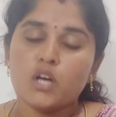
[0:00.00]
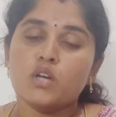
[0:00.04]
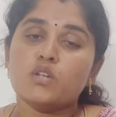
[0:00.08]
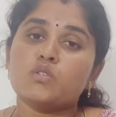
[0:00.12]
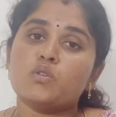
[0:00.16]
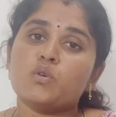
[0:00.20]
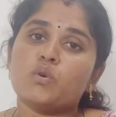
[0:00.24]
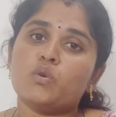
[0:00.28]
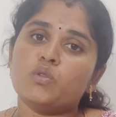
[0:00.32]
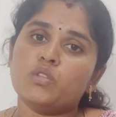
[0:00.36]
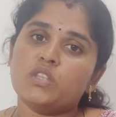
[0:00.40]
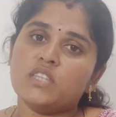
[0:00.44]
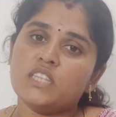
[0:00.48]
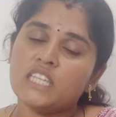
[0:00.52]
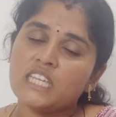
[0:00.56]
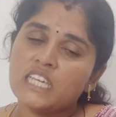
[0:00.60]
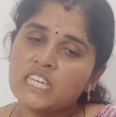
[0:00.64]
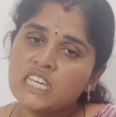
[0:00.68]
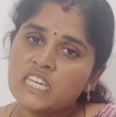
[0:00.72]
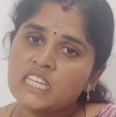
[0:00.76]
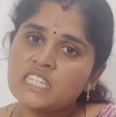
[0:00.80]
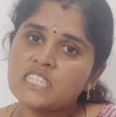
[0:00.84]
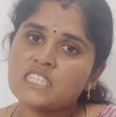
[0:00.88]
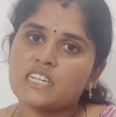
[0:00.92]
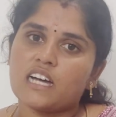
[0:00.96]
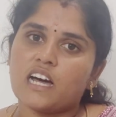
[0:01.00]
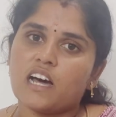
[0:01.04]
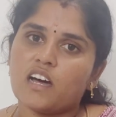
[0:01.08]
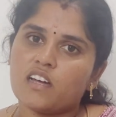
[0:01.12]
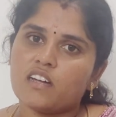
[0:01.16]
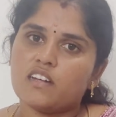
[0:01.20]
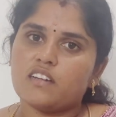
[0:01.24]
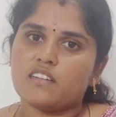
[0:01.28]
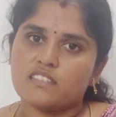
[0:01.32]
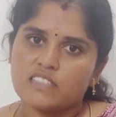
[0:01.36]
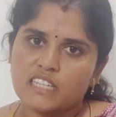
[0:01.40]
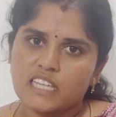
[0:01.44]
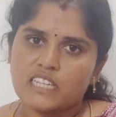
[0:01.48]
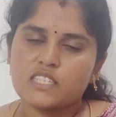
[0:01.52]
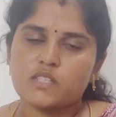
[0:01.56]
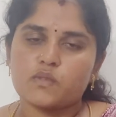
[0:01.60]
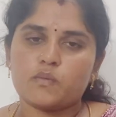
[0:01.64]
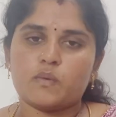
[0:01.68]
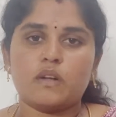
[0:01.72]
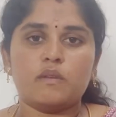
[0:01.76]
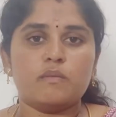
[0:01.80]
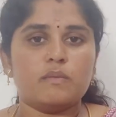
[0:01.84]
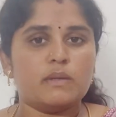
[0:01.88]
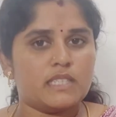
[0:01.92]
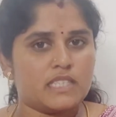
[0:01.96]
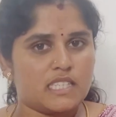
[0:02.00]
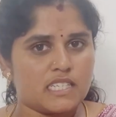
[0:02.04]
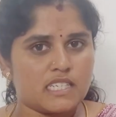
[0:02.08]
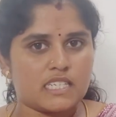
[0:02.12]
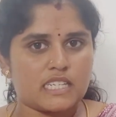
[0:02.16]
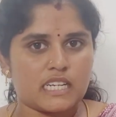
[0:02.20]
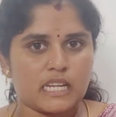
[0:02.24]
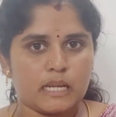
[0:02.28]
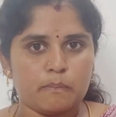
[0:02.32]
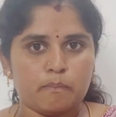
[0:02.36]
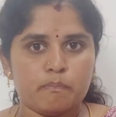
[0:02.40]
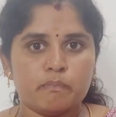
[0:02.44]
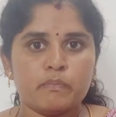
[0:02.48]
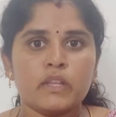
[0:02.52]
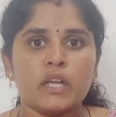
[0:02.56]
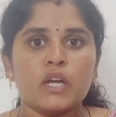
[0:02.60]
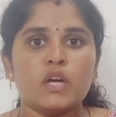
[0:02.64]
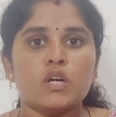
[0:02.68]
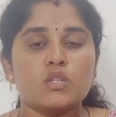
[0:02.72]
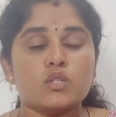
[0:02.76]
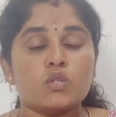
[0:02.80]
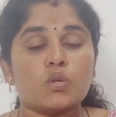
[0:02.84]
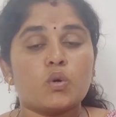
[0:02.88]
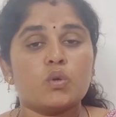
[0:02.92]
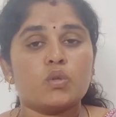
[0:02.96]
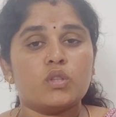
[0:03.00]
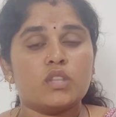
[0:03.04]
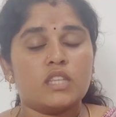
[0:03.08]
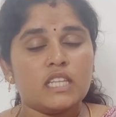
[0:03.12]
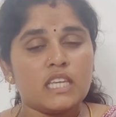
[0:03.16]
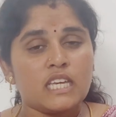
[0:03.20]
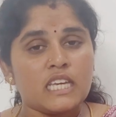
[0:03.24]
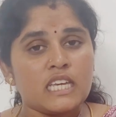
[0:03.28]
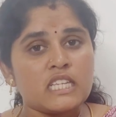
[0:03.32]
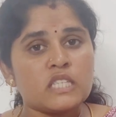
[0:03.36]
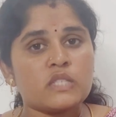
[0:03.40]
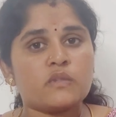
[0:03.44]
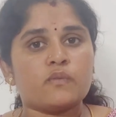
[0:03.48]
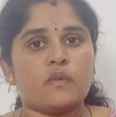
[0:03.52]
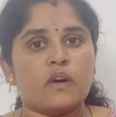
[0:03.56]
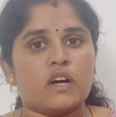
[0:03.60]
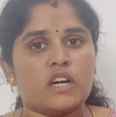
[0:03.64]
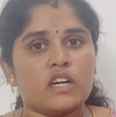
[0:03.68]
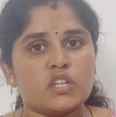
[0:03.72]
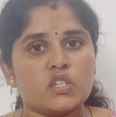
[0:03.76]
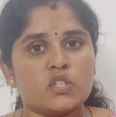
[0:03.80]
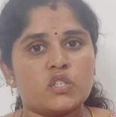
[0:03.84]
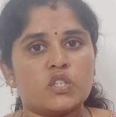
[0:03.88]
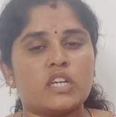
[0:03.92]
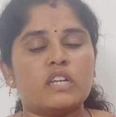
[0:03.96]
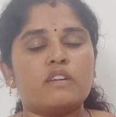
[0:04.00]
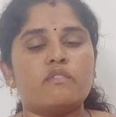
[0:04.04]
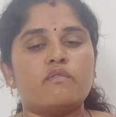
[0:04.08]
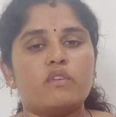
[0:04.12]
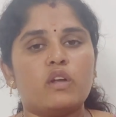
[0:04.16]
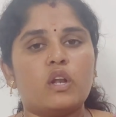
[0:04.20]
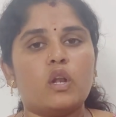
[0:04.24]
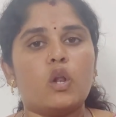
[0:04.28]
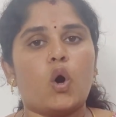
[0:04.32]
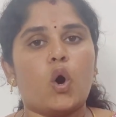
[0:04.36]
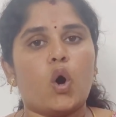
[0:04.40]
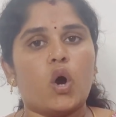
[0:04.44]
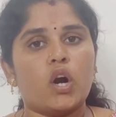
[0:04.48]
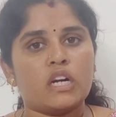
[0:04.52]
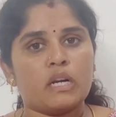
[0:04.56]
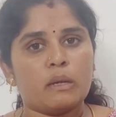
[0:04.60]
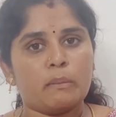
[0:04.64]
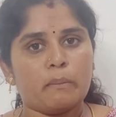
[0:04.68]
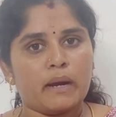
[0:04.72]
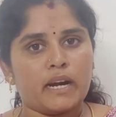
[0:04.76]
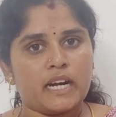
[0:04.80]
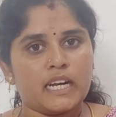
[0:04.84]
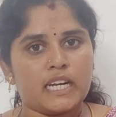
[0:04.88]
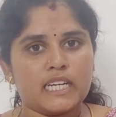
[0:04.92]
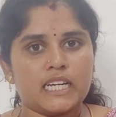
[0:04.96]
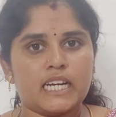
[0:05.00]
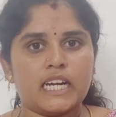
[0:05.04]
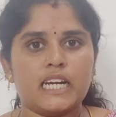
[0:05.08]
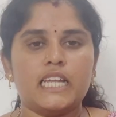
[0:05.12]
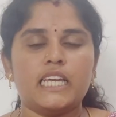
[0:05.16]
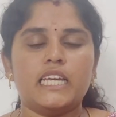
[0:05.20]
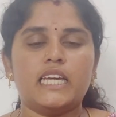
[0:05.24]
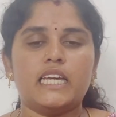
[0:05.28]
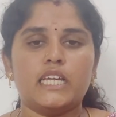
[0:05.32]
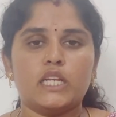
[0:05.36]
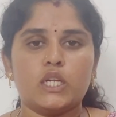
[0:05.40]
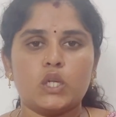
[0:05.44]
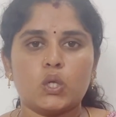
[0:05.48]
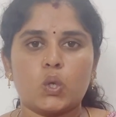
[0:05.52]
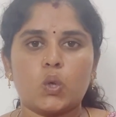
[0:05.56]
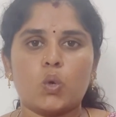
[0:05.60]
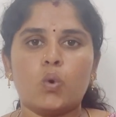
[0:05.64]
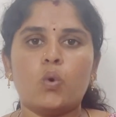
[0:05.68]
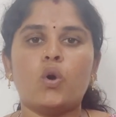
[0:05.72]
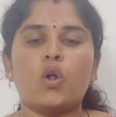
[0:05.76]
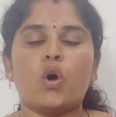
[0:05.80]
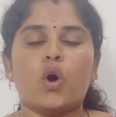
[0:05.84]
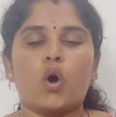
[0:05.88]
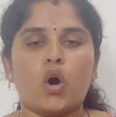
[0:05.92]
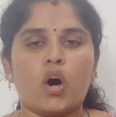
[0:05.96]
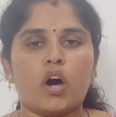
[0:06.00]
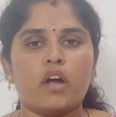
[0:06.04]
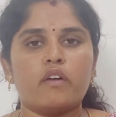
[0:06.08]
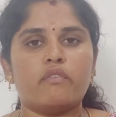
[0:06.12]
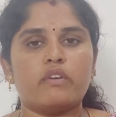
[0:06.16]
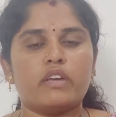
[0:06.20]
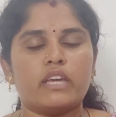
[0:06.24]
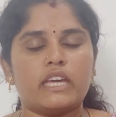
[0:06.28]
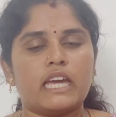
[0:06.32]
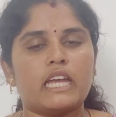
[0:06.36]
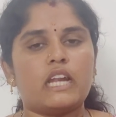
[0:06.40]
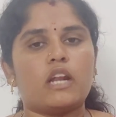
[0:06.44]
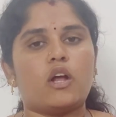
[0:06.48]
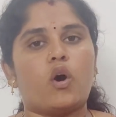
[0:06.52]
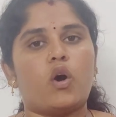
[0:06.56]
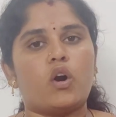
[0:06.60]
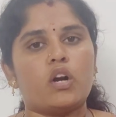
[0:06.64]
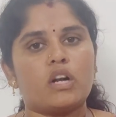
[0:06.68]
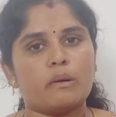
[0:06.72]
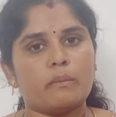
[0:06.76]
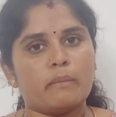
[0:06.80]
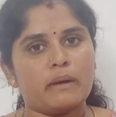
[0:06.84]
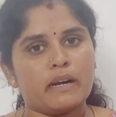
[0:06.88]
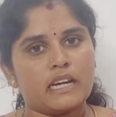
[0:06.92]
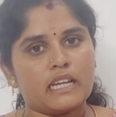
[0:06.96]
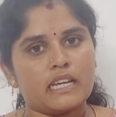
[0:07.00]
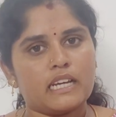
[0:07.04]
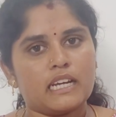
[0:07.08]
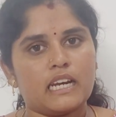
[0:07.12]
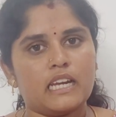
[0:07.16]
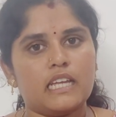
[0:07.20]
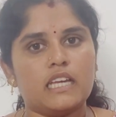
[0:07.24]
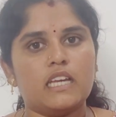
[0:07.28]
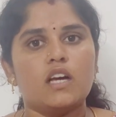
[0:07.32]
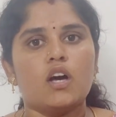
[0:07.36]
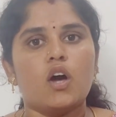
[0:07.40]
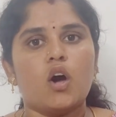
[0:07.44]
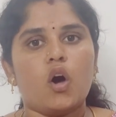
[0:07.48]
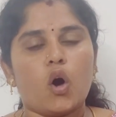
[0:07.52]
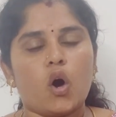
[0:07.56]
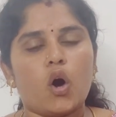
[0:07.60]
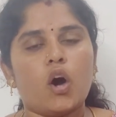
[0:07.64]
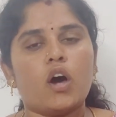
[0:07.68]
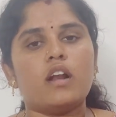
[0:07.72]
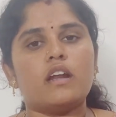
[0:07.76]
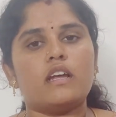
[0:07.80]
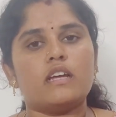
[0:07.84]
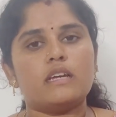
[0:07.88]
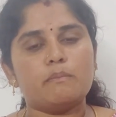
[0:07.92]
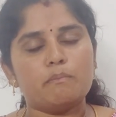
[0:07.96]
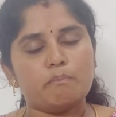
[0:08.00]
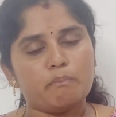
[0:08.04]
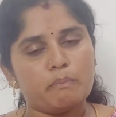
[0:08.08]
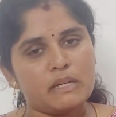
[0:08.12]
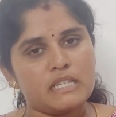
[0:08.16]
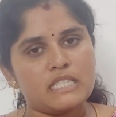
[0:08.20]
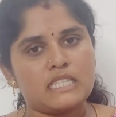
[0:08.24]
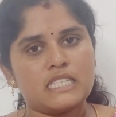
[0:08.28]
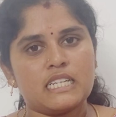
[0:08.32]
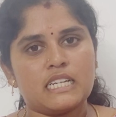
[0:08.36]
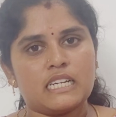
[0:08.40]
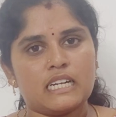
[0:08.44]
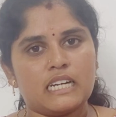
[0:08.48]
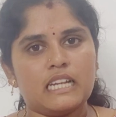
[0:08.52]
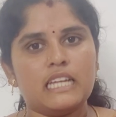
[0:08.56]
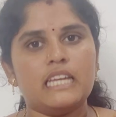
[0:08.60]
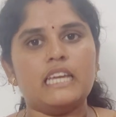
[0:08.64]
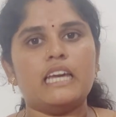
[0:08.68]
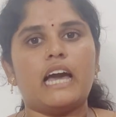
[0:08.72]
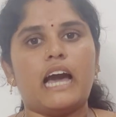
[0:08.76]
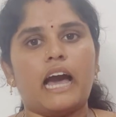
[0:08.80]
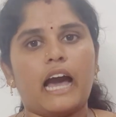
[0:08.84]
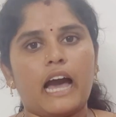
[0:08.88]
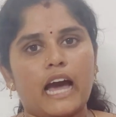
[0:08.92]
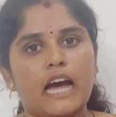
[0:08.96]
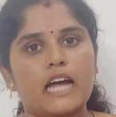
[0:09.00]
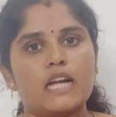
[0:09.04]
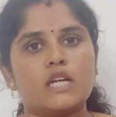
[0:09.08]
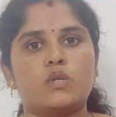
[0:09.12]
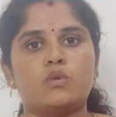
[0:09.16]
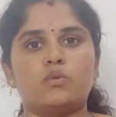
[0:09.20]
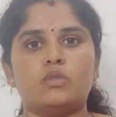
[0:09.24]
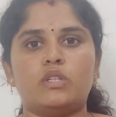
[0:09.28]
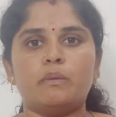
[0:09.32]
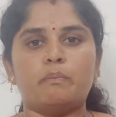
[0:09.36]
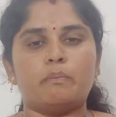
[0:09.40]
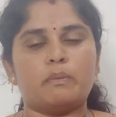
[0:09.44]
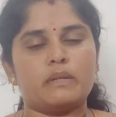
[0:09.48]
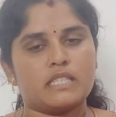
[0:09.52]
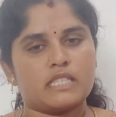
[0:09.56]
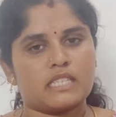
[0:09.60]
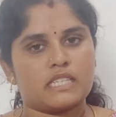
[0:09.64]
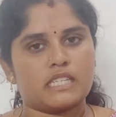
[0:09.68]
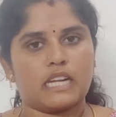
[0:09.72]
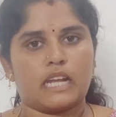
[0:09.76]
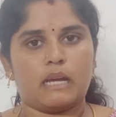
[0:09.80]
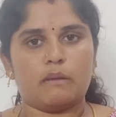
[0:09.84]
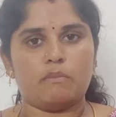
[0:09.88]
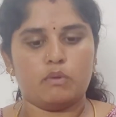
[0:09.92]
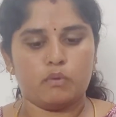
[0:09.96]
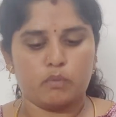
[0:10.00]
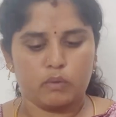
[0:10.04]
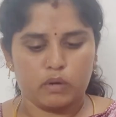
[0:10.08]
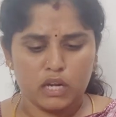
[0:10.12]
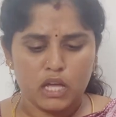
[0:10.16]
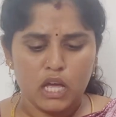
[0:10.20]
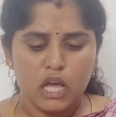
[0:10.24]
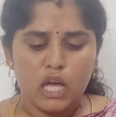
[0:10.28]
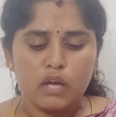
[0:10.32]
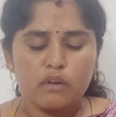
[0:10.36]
So these are, next will be the trim. So these function will automatically include or we can automatically or implicitly add to the prescribed one.